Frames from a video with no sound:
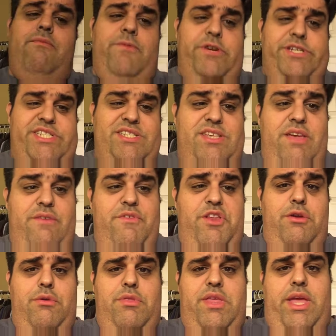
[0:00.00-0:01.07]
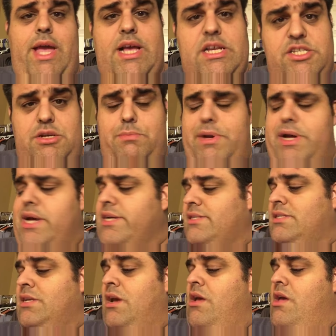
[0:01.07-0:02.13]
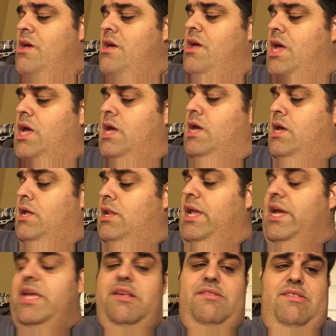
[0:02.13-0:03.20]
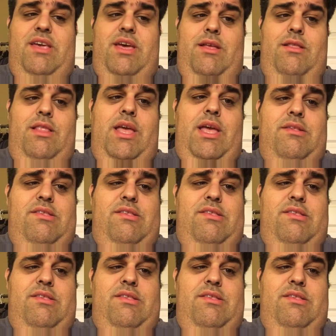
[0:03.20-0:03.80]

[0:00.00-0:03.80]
versus giving you the extra bucks. And like he said, like,